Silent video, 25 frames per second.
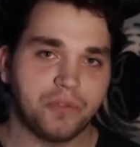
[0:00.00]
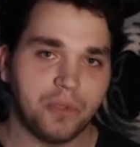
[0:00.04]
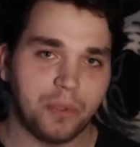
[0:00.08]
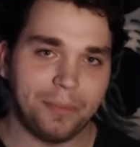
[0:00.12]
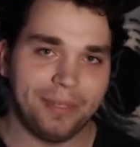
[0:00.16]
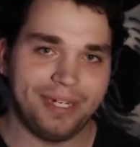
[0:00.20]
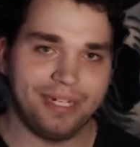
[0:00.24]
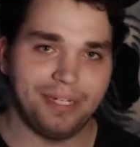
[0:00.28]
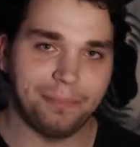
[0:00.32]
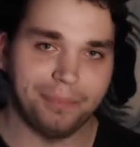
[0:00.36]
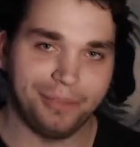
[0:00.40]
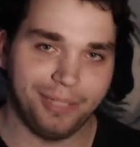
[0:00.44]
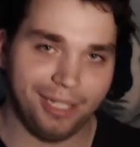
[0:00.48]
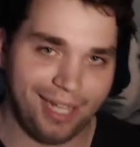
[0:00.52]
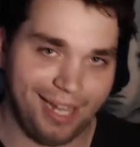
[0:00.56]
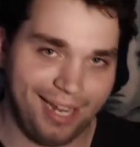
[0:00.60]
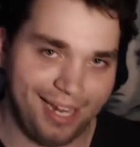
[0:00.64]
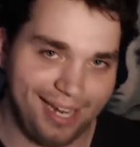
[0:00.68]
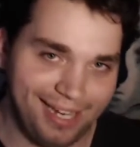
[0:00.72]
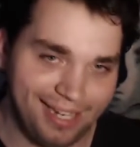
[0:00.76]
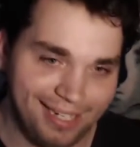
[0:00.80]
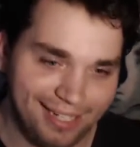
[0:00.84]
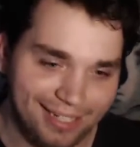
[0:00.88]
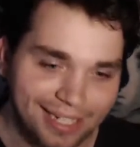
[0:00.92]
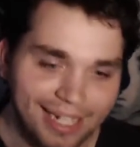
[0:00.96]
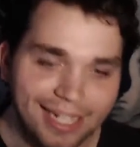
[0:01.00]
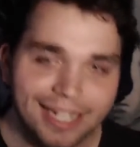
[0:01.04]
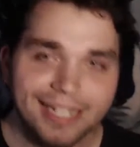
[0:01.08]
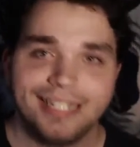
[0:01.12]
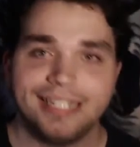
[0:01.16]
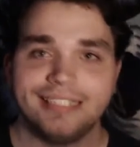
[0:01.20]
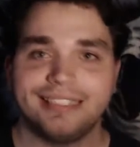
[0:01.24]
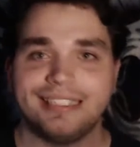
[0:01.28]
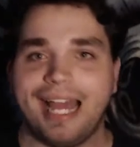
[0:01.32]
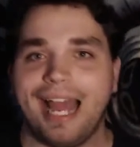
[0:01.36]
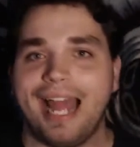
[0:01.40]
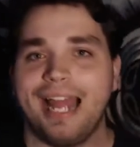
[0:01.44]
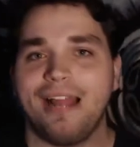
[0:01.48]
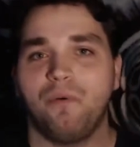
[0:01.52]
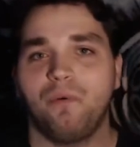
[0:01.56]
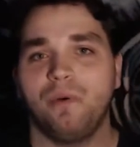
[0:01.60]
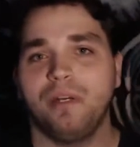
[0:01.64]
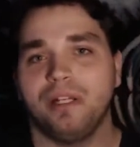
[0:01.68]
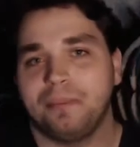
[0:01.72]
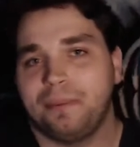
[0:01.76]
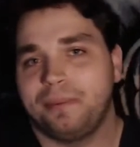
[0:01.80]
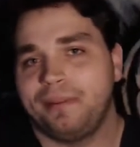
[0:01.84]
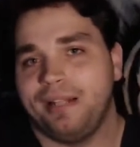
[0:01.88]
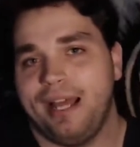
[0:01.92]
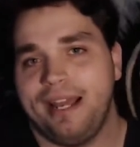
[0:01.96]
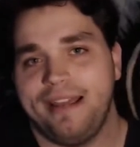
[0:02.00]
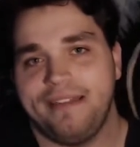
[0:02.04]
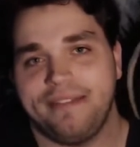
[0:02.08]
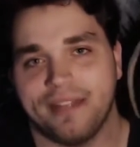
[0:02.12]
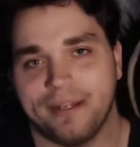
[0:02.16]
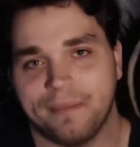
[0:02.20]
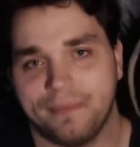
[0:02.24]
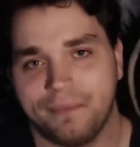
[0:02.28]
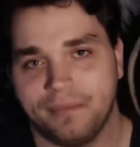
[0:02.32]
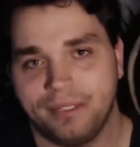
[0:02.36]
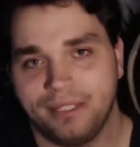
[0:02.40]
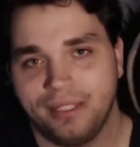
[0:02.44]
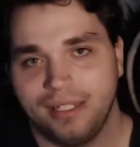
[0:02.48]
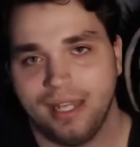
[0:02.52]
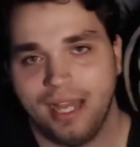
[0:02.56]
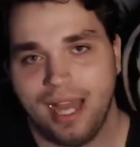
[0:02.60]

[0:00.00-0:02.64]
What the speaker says: for me to play, because I will play them.